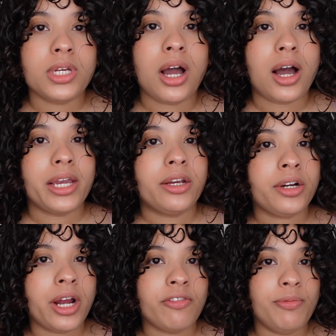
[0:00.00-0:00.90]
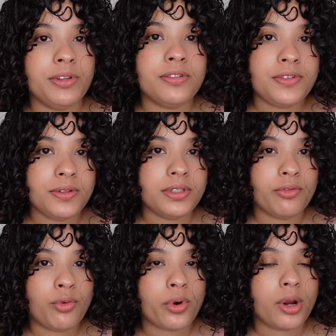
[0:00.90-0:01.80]
tired. I've been
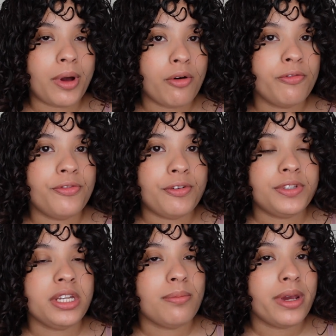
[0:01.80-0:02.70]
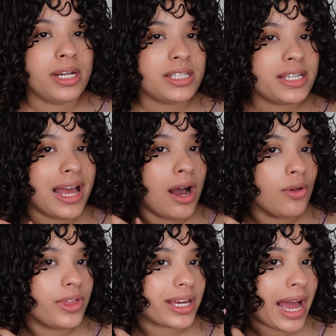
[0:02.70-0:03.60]
diffusing for about 15 minutes
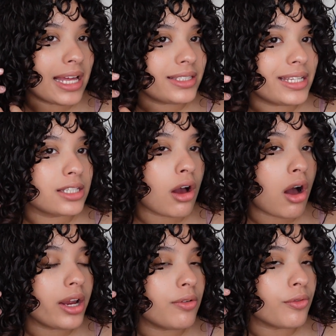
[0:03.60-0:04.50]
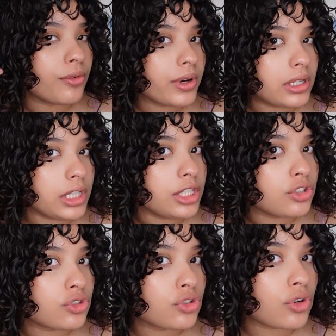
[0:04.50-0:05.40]
now. The cast has gotten really
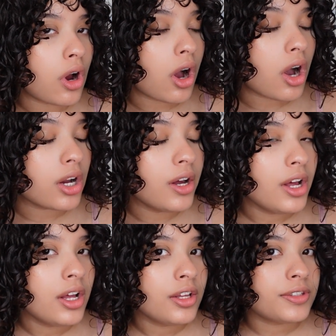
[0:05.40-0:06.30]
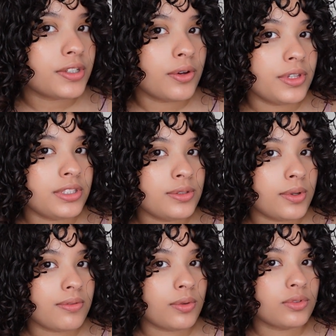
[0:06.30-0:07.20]
strong. So this is
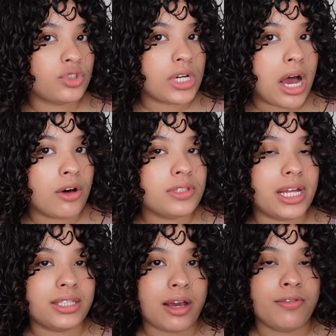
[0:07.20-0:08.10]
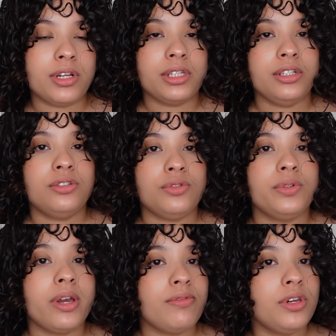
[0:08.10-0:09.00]
one of those gels that definitely do
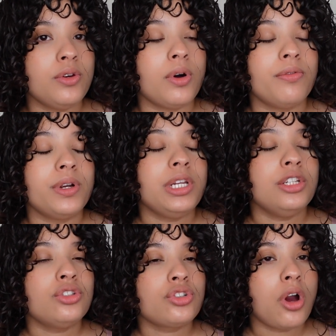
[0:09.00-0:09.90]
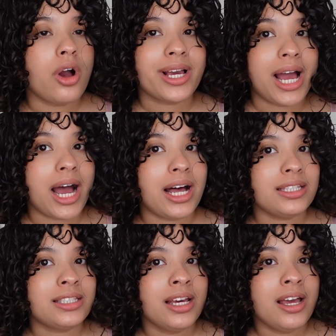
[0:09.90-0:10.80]
give you a really strong
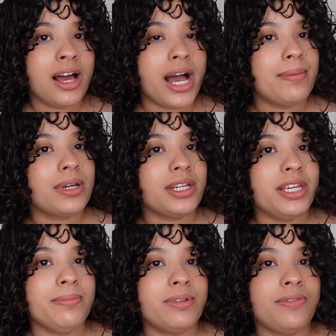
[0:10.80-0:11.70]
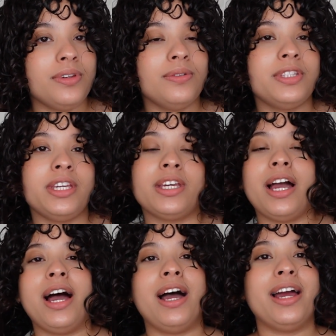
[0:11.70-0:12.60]
cast. I'm gonna keep diffusing,
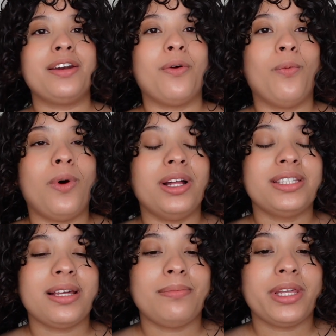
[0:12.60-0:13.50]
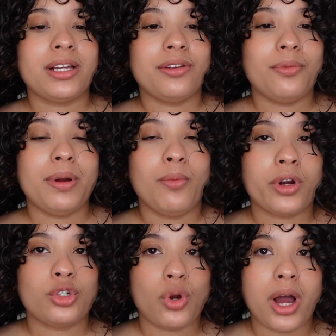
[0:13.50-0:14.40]
and once I'm like a little bit
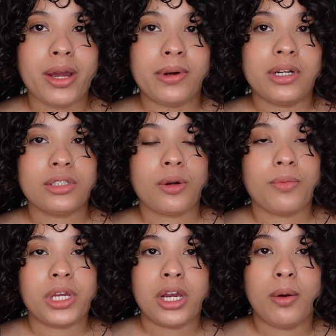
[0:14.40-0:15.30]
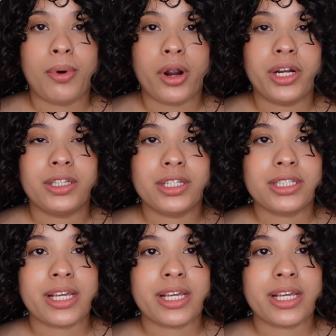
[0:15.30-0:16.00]
more dry, we're gonna start breaking apart this